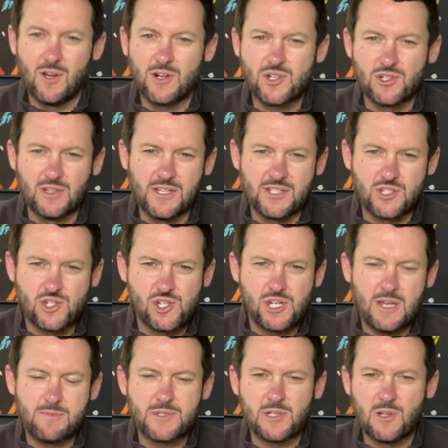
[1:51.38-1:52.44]
auction list
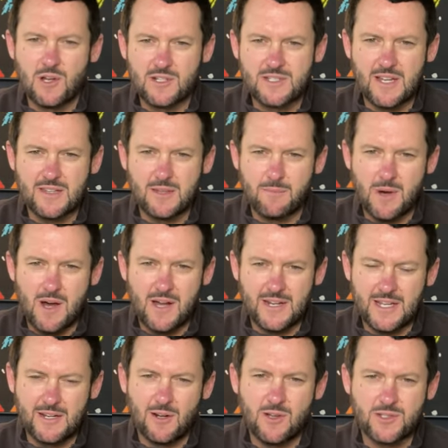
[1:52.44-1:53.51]
chips alongside the
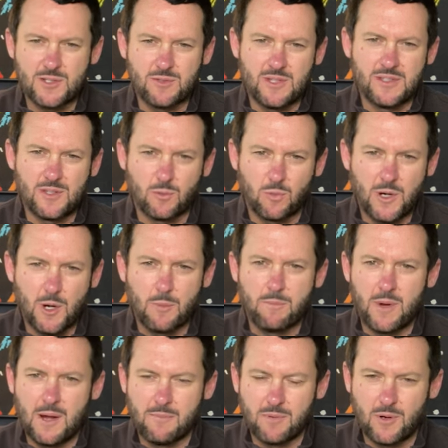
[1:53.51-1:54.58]
body and also that the rear
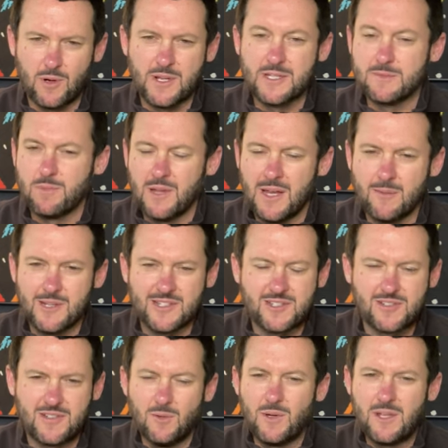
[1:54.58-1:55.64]
bumper is
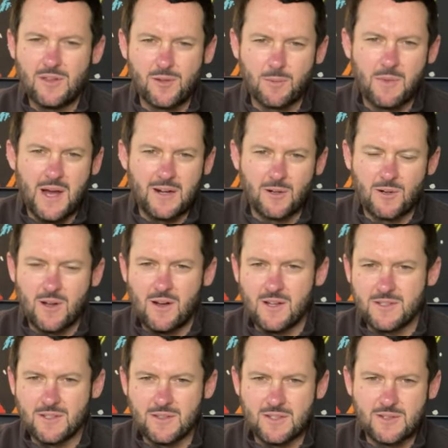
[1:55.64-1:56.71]
blemished. The only other minor
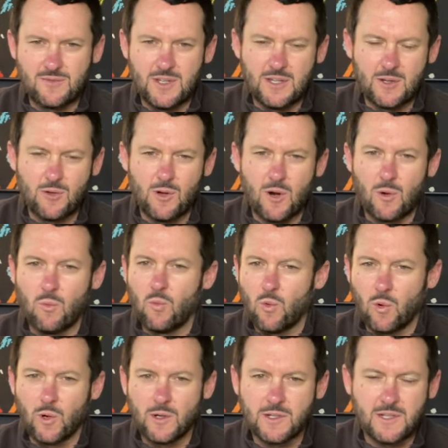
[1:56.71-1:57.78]
cons on this vehicle are
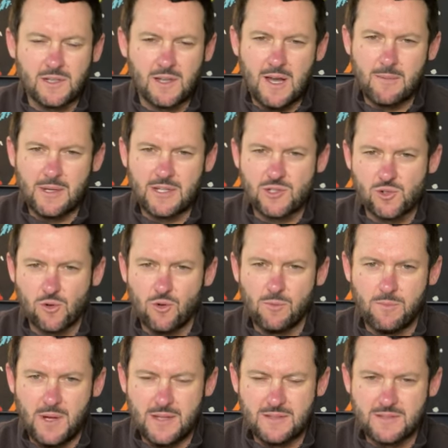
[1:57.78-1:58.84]
worn climate control
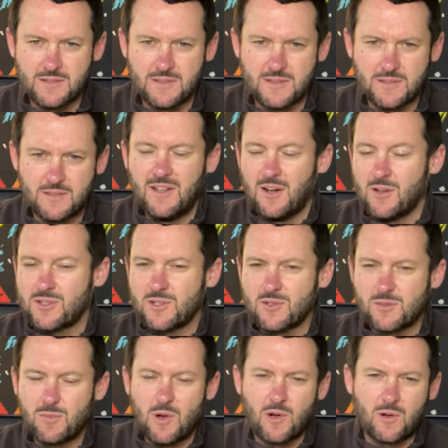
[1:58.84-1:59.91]
buttons and also
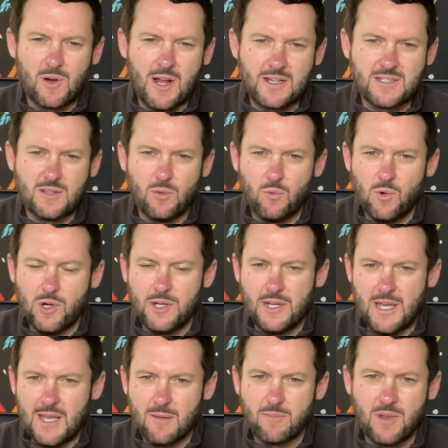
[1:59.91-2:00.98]
small cracks in the wood
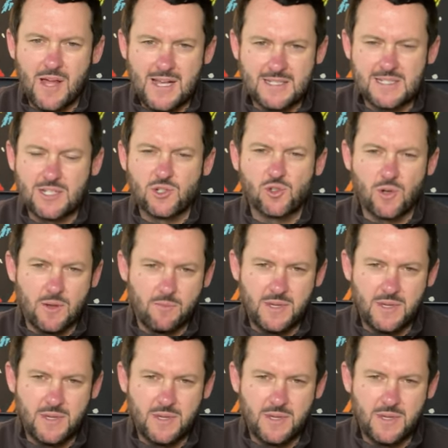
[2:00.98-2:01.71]
and plastic trim